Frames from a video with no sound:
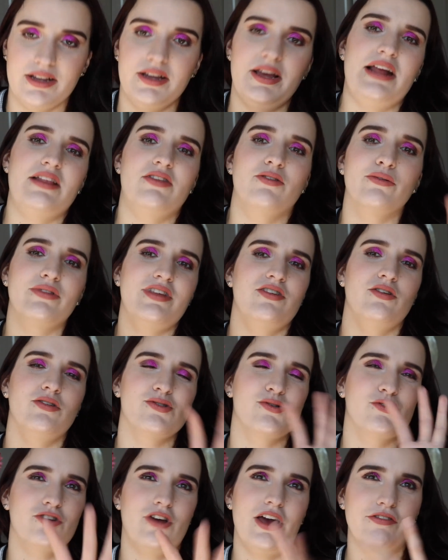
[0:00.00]
This is
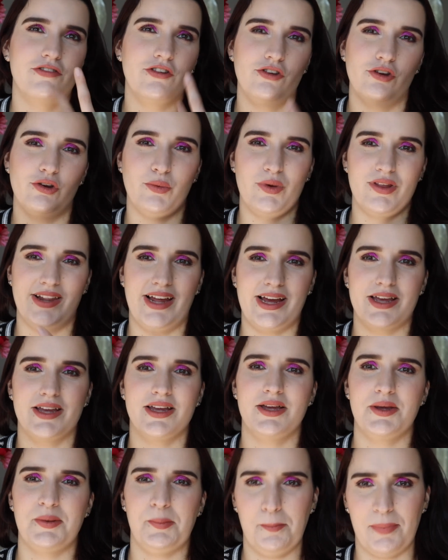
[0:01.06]
also have to do with like
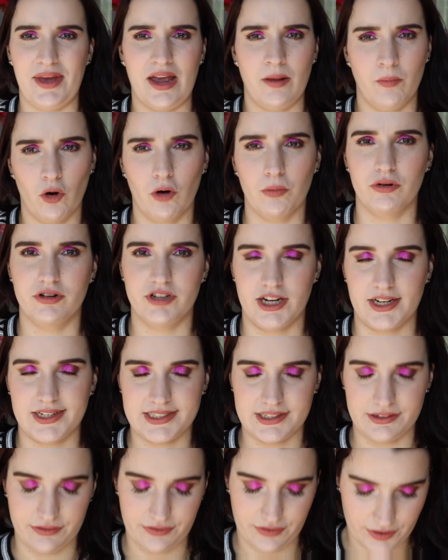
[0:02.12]
being more
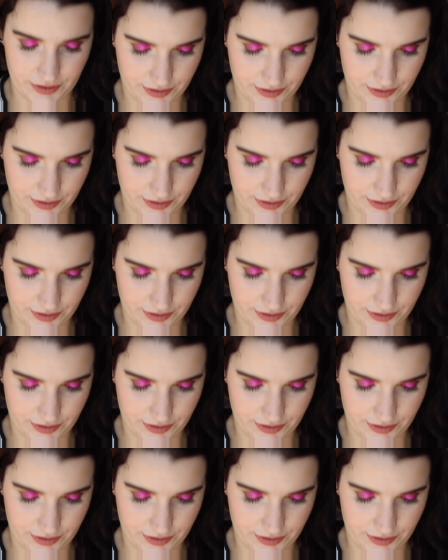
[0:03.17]
productive.